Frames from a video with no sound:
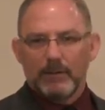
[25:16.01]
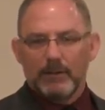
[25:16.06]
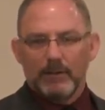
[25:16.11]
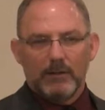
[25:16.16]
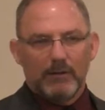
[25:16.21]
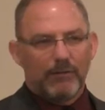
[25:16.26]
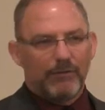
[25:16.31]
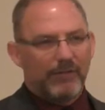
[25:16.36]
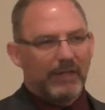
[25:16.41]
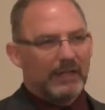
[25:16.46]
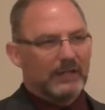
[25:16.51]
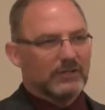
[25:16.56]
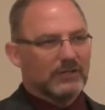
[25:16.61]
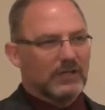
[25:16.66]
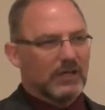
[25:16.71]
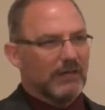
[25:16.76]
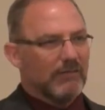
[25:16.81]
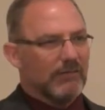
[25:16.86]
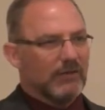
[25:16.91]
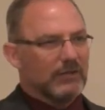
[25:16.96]
You know,
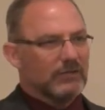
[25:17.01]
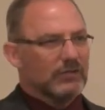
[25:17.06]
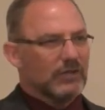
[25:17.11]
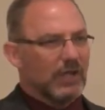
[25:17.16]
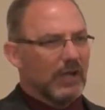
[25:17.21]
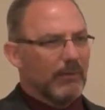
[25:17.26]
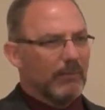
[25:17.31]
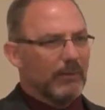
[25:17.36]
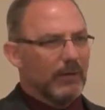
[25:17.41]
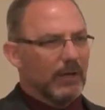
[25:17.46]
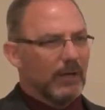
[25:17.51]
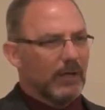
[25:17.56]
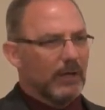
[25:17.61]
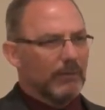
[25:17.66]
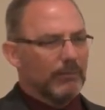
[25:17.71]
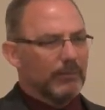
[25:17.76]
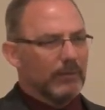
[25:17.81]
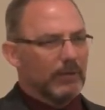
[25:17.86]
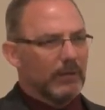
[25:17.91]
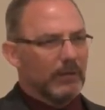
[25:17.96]
Thanksgiving's coming
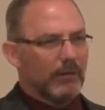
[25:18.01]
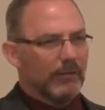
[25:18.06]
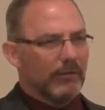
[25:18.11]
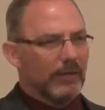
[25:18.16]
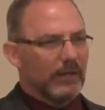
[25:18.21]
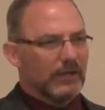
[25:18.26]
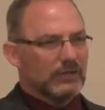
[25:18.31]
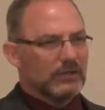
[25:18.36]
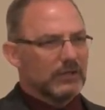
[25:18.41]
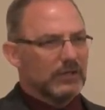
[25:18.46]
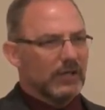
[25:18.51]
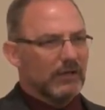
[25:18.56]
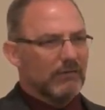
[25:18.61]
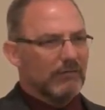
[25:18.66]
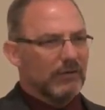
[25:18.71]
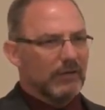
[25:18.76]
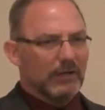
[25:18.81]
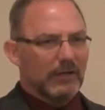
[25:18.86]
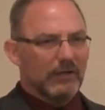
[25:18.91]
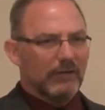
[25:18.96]
up. You know,
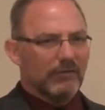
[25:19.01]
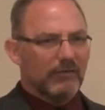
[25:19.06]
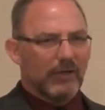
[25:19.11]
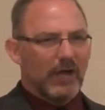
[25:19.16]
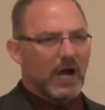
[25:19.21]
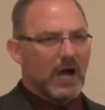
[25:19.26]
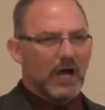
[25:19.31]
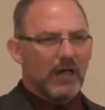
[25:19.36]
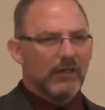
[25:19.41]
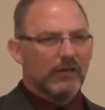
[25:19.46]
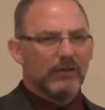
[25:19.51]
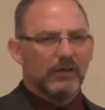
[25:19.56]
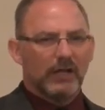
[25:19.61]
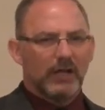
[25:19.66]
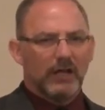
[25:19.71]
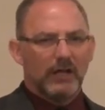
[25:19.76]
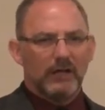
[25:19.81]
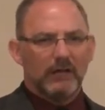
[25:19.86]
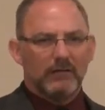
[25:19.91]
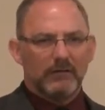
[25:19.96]
Thanksgiving is the
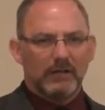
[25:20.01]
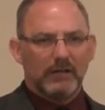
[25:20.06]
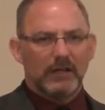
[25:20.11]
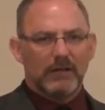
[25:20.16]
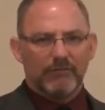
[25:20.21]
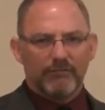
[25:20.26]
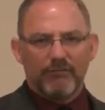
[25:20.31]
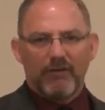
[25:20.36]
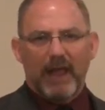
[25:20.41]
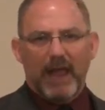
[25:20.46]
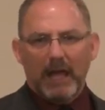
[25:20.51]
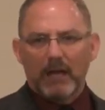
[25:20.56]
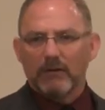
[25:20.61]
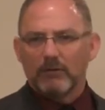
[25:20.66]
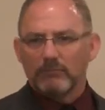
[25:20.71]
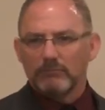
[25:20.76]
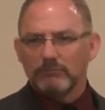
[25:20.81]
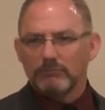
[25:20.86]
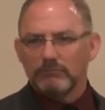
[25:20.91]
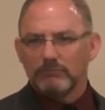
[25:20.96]
holiday to get fat.
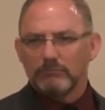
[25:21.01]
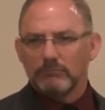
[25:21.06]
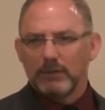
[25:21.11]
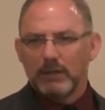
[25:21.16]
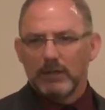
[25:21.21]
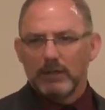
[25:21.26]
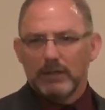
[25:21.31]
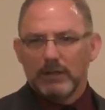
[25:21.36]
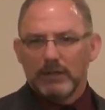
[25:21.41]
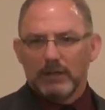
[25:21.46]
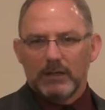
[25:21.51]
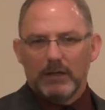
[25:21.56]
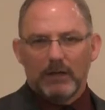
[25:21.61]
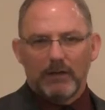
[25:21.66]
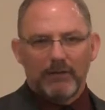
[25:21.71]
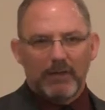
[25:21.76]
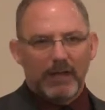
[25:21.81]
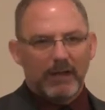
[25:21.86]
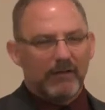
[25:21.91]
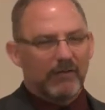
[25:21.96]
You
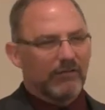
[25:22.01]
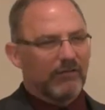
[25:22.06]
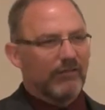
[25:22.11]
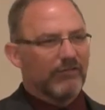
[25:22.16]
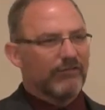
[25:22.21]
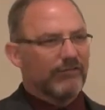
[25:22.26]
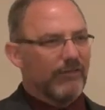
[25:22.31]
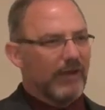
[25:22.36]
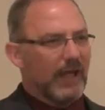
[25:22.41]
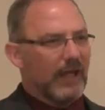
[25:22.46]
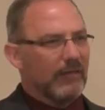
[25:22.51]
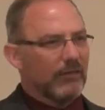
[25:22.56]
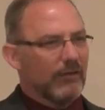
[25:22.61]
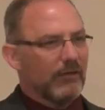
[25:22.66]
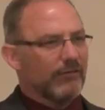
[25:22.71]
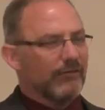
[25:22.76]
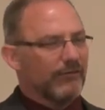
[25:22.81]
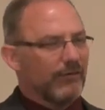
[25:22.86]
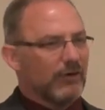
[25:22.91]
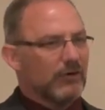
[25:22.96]
know, that is the fat,
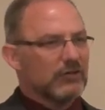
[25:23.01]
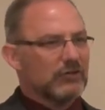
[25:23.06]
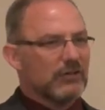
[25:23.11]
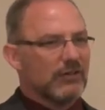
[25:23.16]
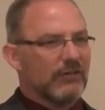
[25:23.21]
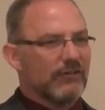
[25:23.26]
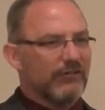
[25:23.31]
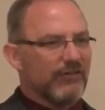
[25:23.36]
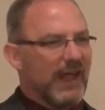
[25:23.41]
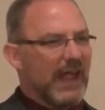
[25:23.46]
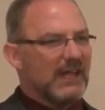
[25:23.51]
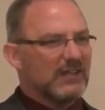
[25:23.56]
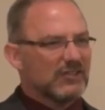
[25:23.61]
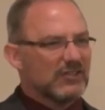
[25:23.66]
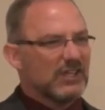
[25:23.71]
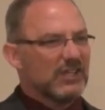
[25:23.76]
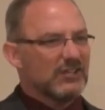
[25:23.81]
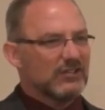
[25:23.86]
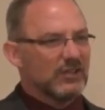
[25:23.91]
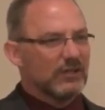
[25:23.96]
the first of the fat
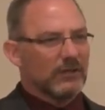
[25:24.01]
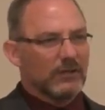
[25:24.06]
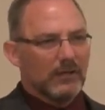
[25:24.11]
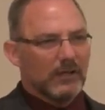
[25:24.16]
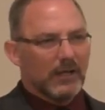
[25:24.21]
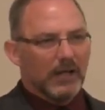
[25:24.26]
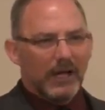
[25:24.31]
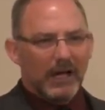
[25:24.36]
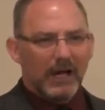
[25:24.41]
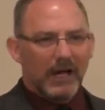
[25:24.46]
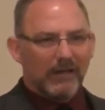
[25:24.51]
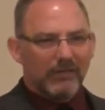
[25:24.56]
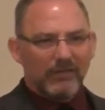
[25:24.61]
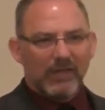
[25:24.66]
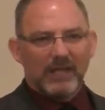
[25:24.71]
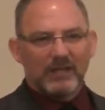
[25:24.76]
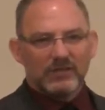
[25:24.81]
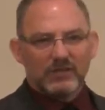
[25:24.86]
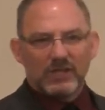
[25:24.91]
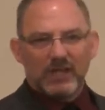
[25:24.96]
season. Uh,
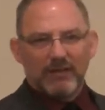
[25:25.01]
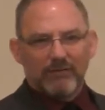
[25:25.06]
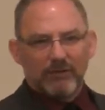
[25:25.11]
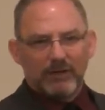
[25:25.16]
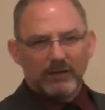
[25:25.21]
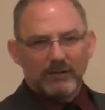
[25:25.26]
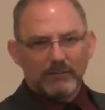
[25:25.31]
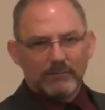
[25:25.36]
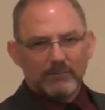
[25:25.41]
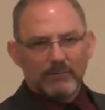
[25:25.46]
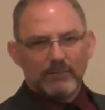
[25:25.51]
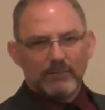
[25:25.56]
Thanksgiving.